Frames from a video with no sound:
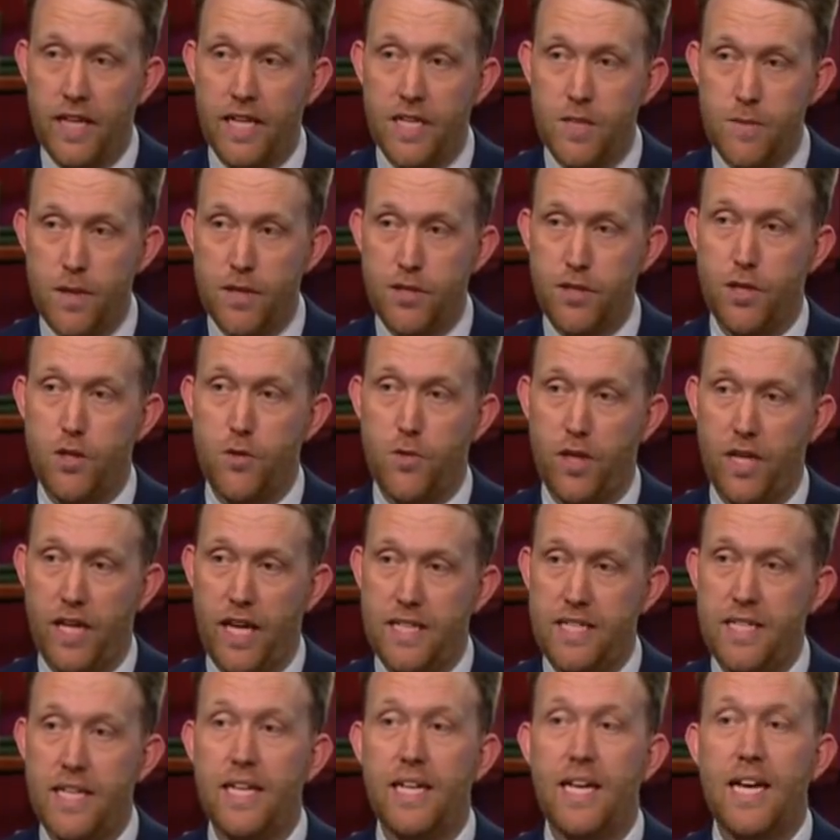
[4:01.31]
especially in
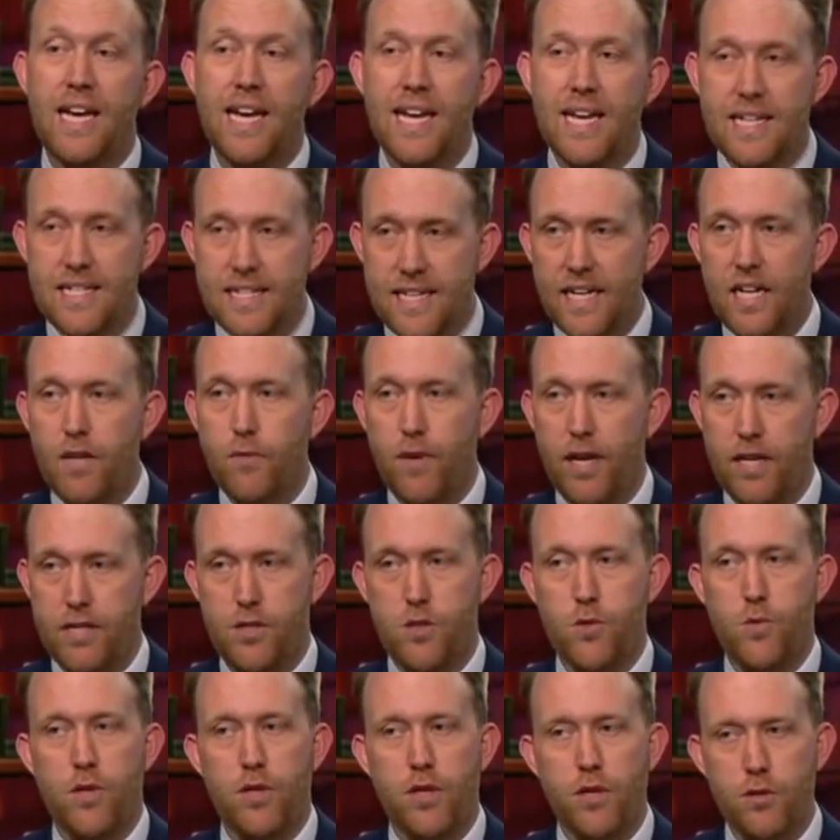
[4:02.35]
2018, Senate
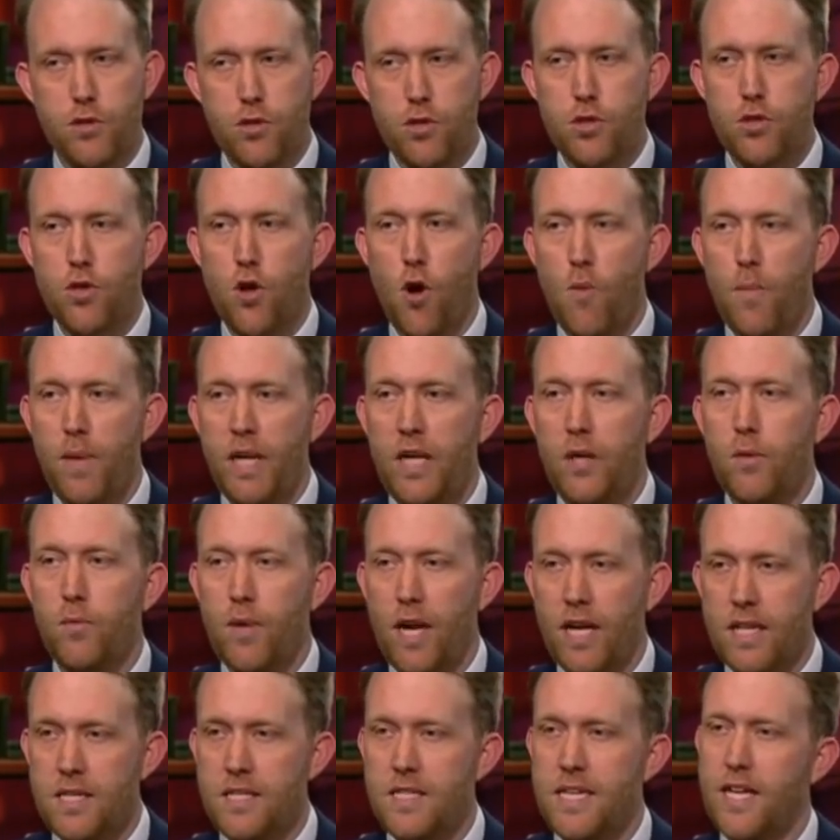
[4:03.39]
races where there's so many
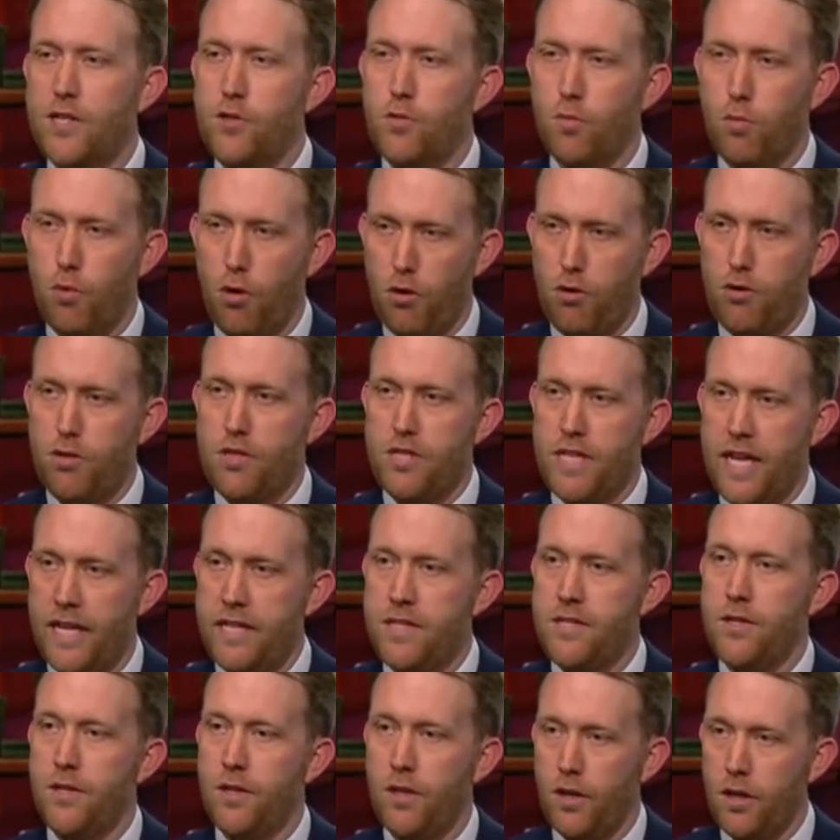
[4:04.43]
red states, rural states
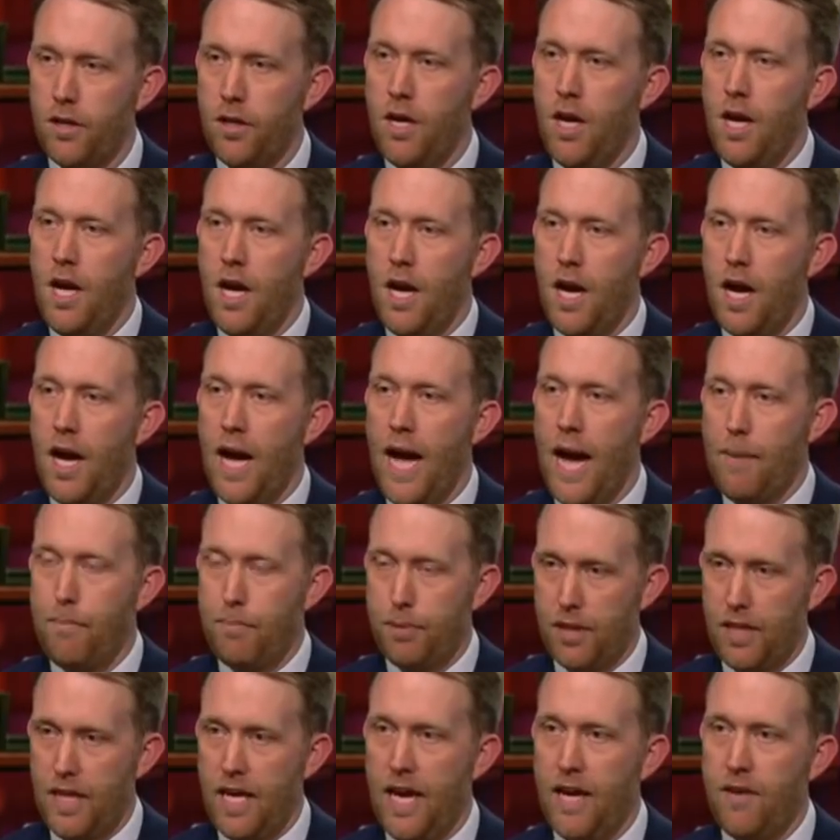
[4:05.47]
that are uh, at
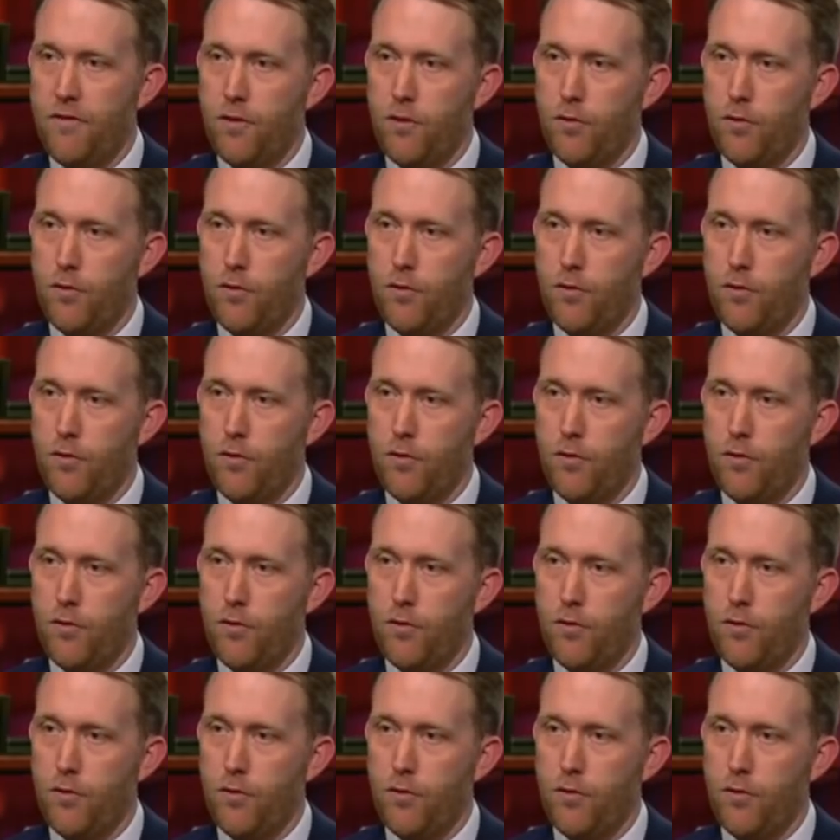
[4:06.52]
play for